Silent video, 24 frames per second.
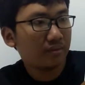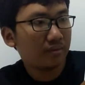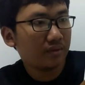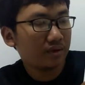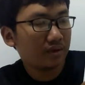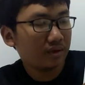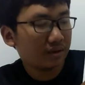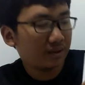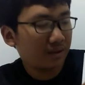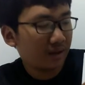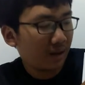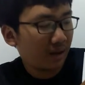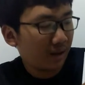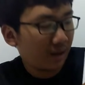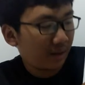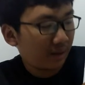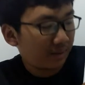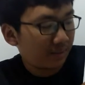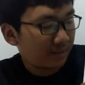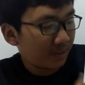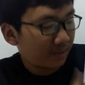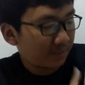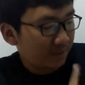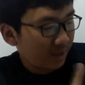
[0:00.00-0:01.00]

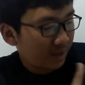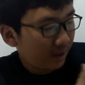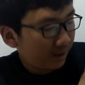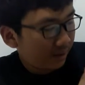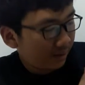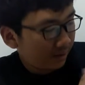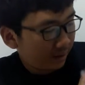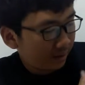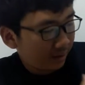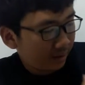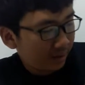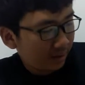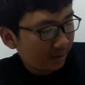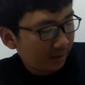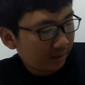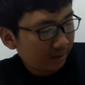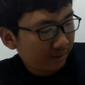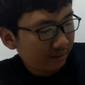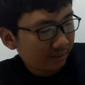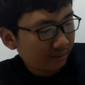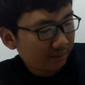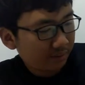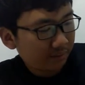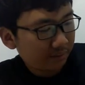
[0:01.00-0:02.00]
subject in here.
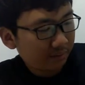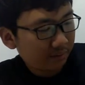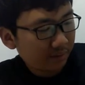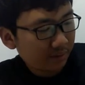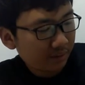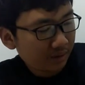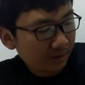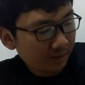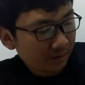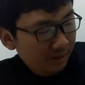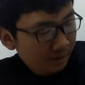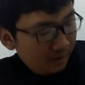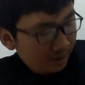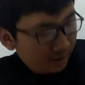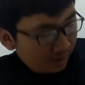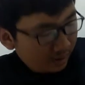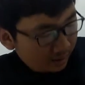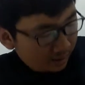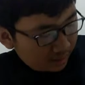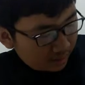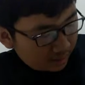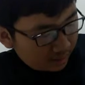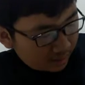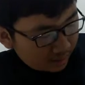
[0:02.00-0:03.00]

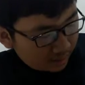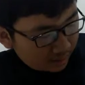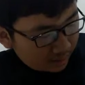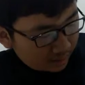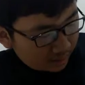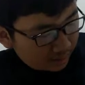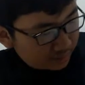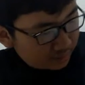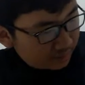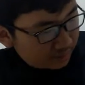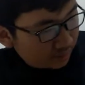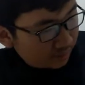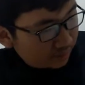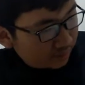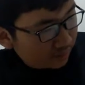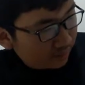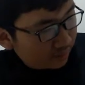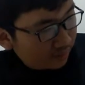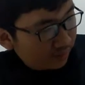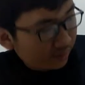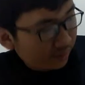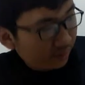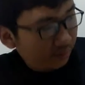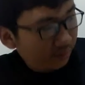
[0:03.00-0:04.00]
And then there's
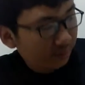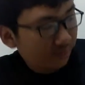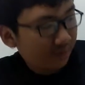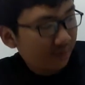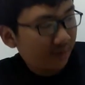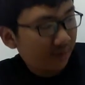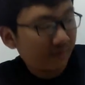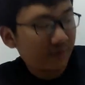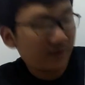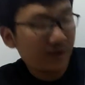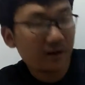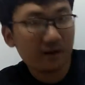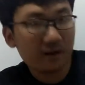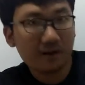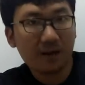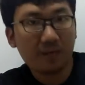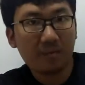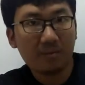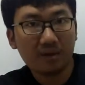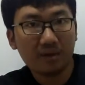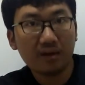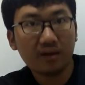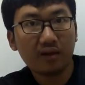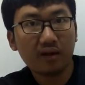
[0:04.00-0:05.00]
also several
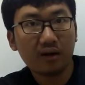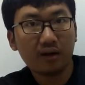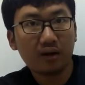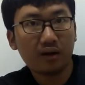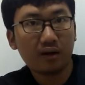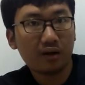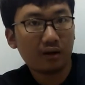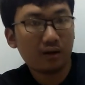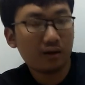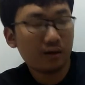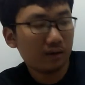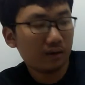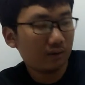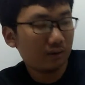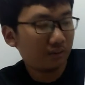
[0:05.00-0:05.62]
examples in here,